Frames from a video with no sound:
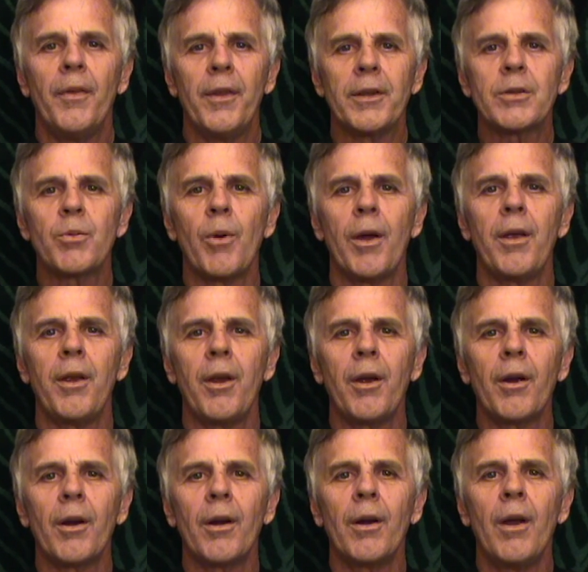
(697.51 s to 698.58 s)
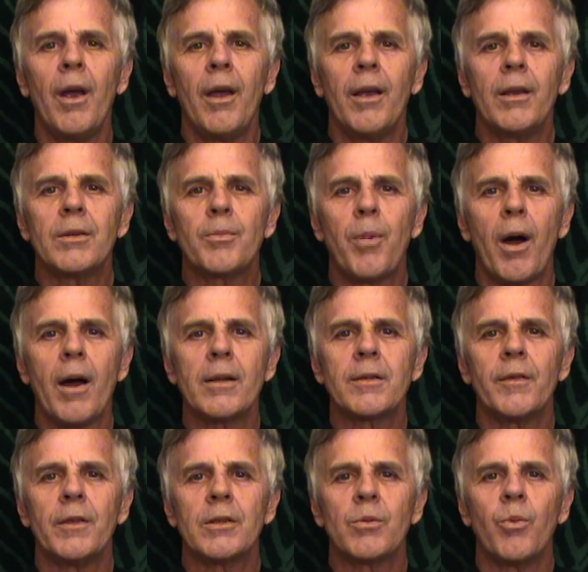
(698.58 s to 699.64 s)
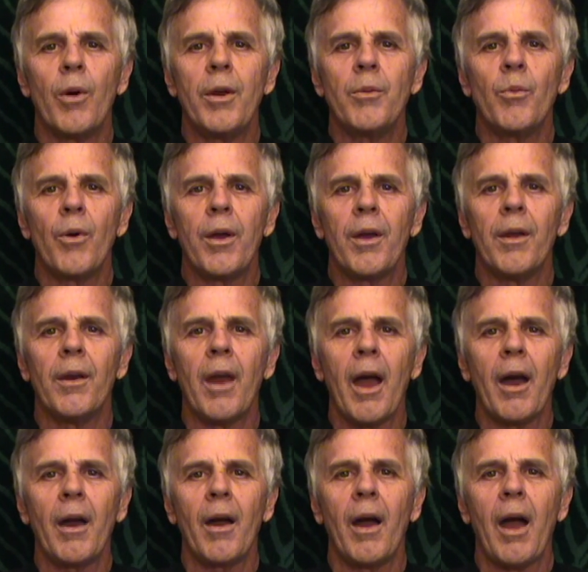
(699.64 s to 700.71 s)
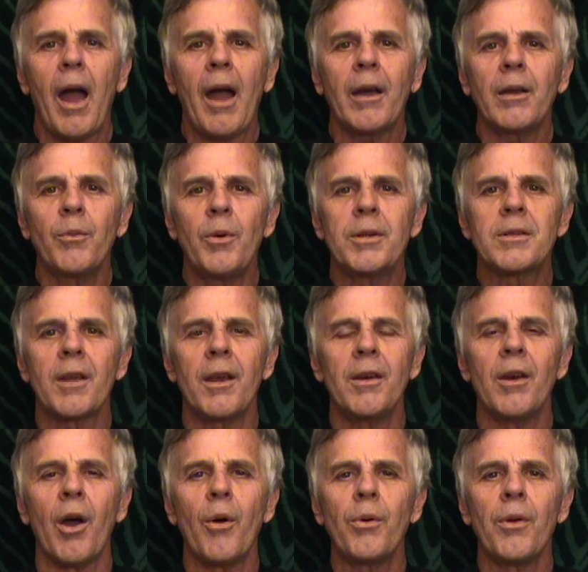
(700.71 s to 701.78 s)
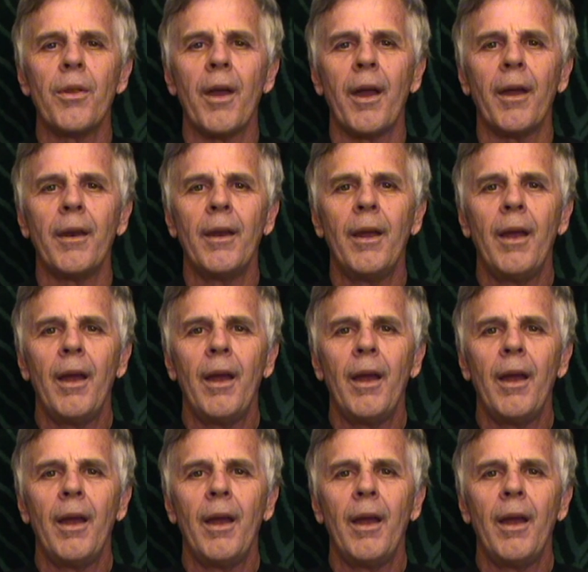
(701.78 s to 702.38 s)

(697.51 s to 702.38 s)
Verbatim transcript: This way here is positive. It's win-win. How, how could we say no to that?